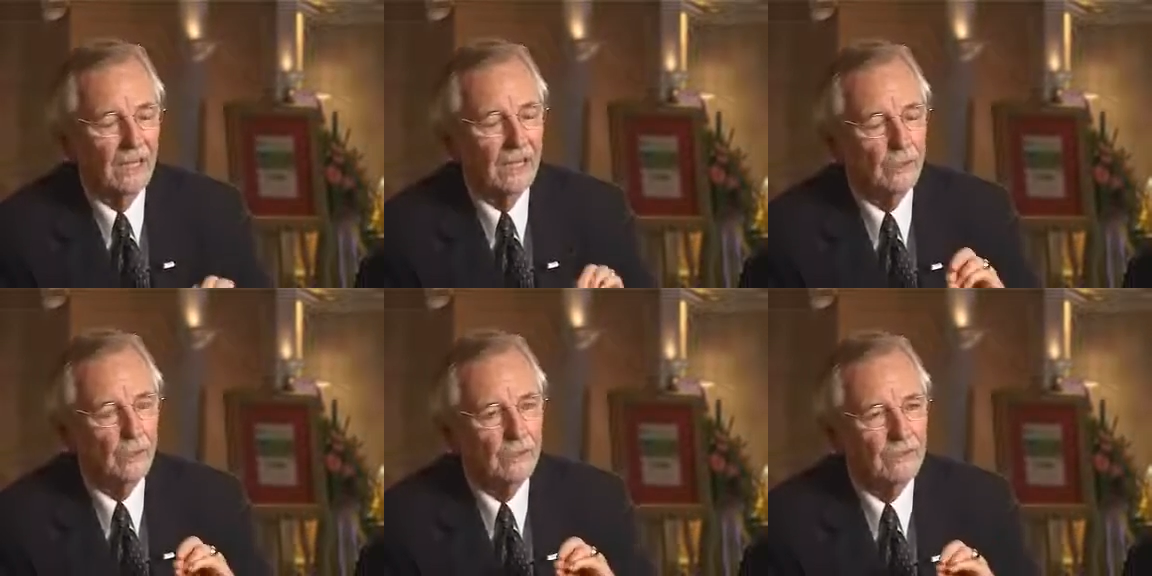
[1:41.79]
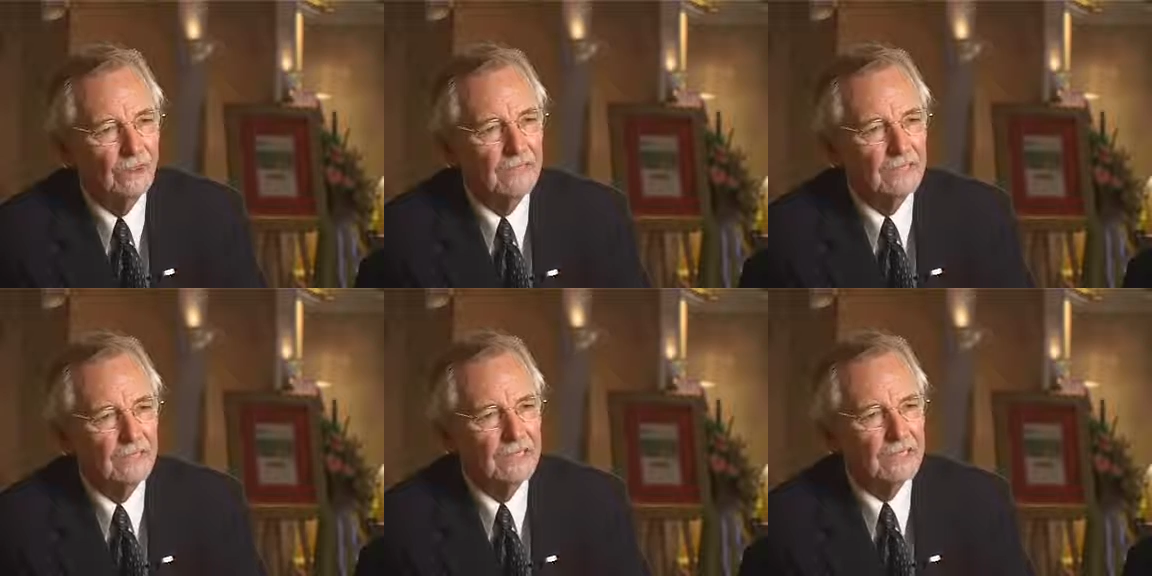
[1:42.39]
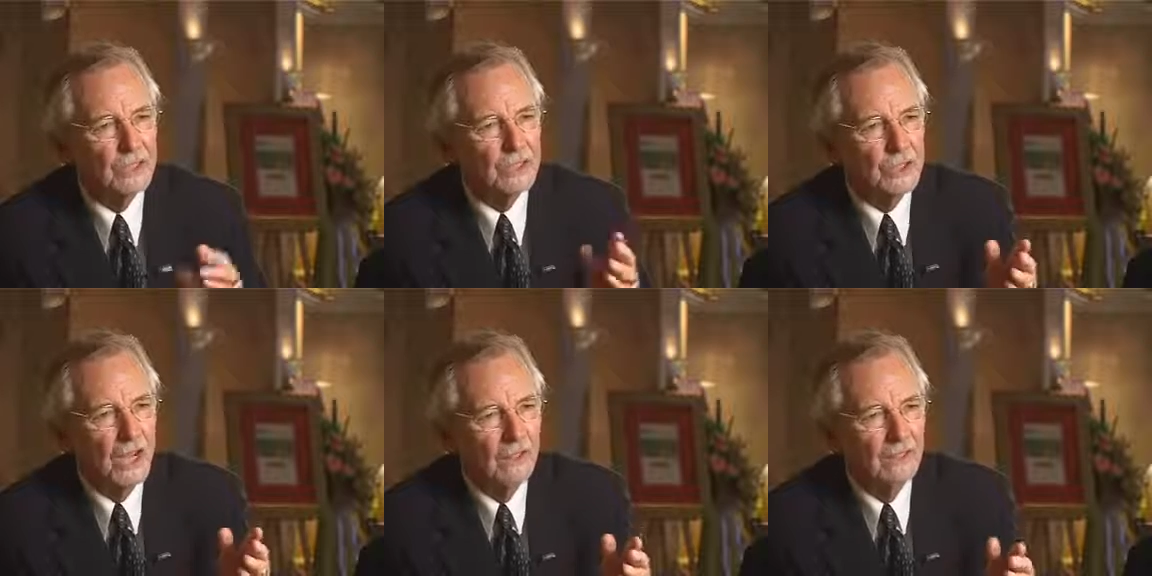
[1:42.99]
and who invite us to
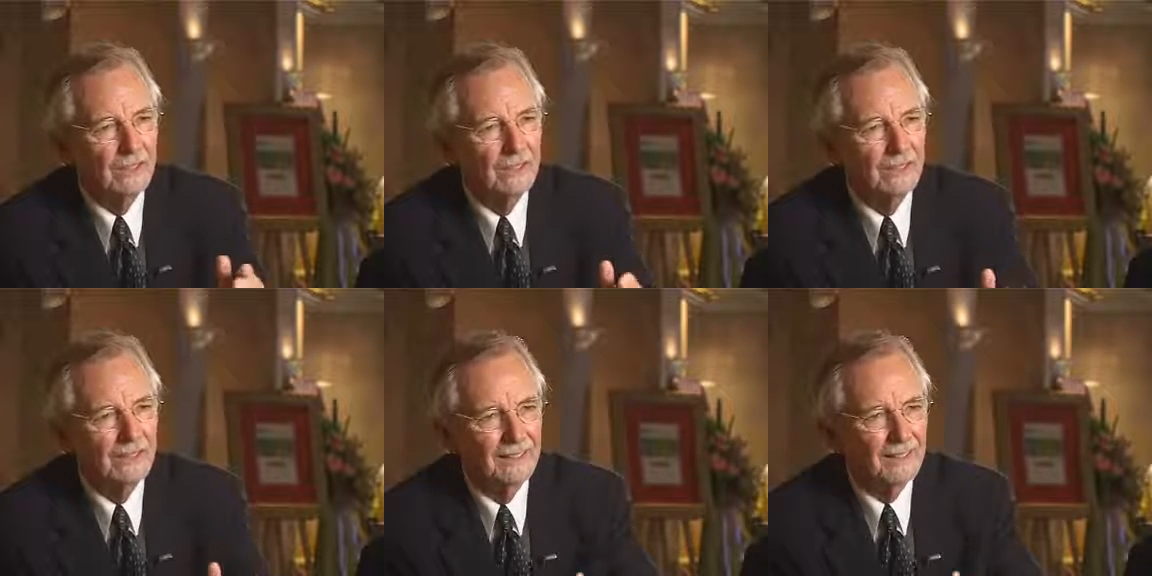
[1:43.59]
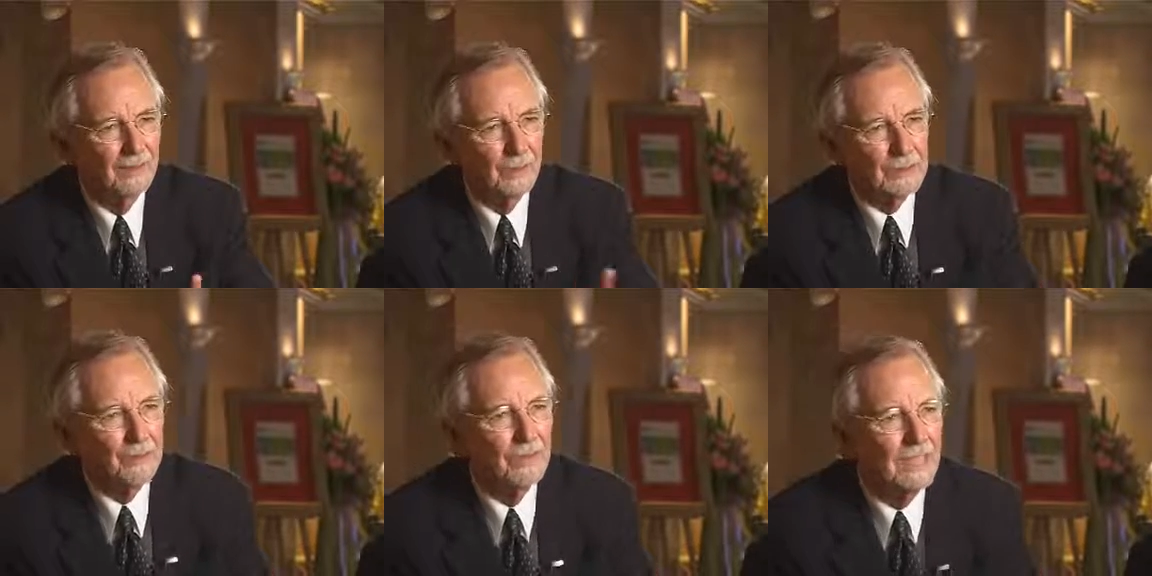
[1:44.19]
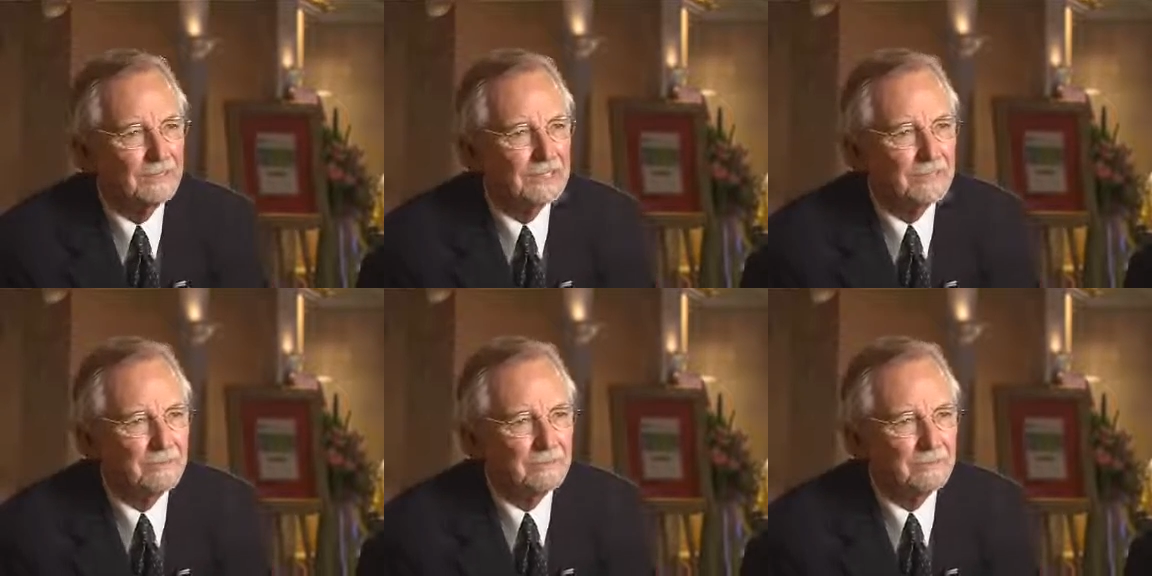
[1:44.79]
share in those beliefs.